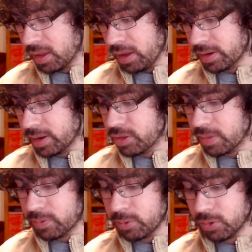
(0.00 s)
A Nenji
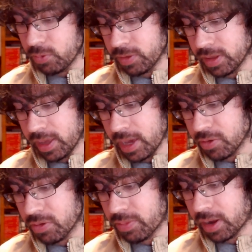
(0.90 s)
butsu was encased
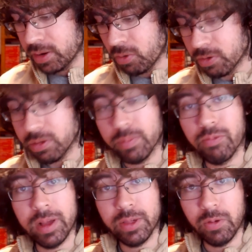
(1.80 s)
in her body in order to
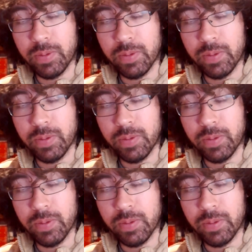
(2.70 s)
suppress her